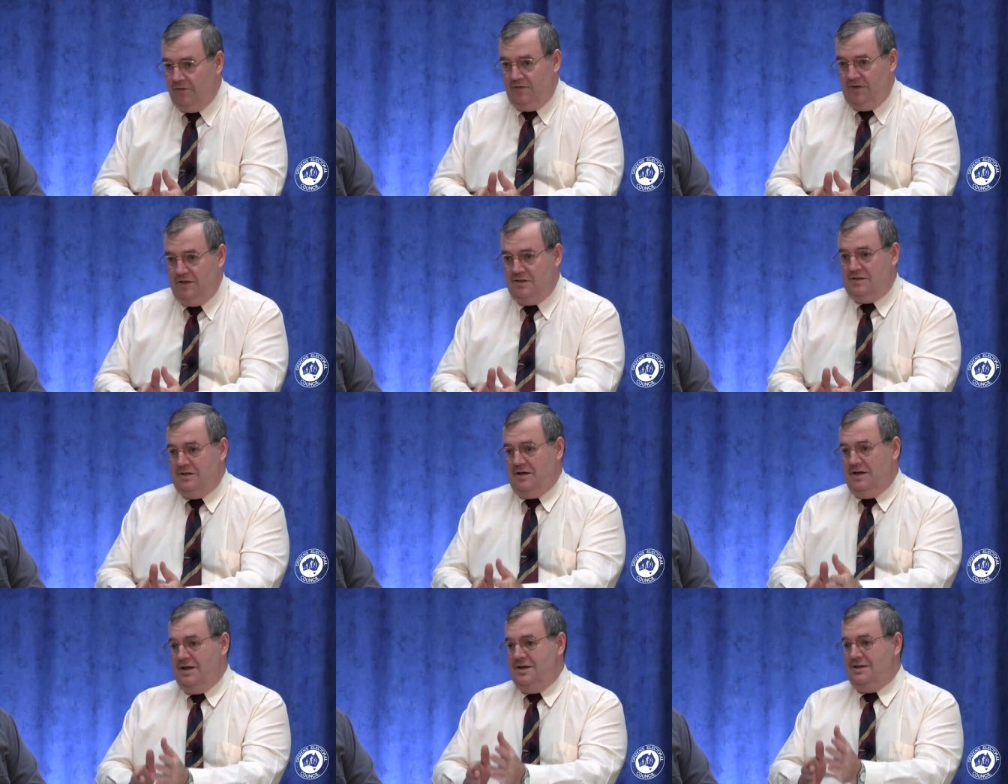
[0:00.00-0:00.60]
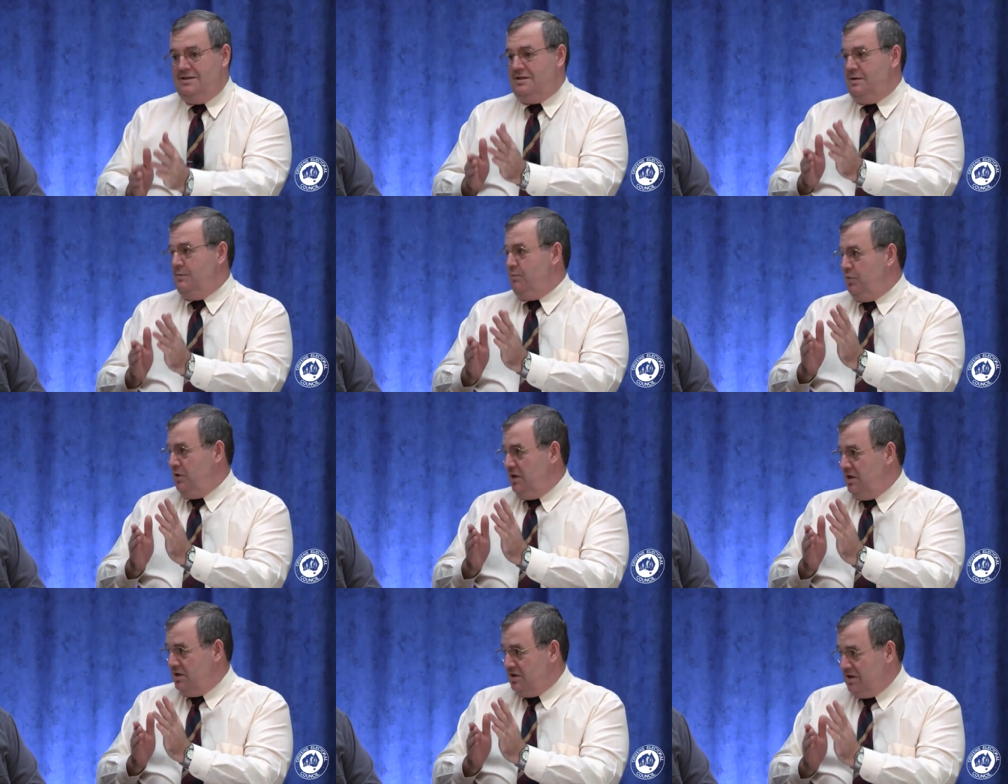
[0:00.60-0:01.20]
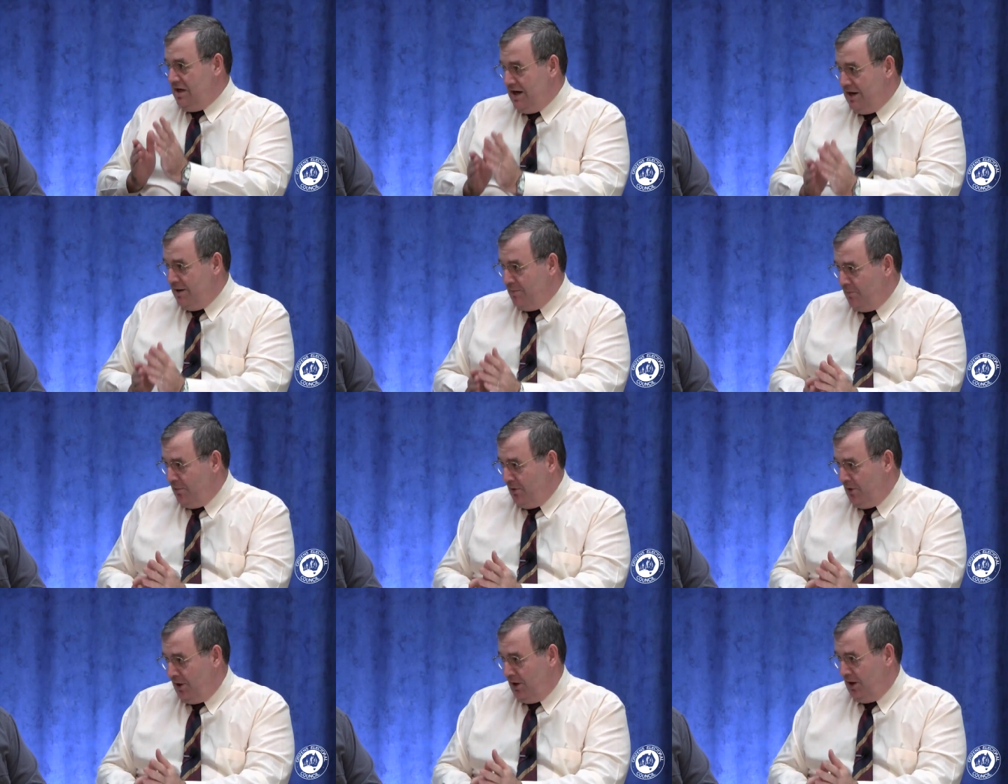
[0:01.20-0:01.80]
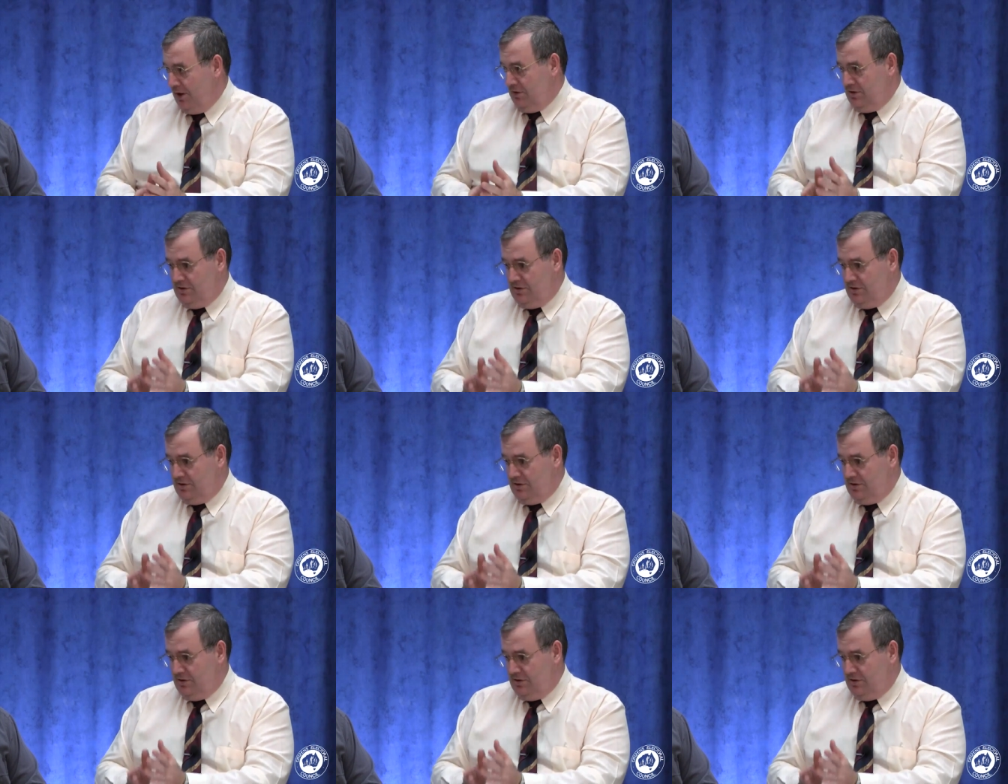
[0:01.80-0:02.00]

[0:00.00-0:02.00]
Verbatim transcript: This is the British Empire.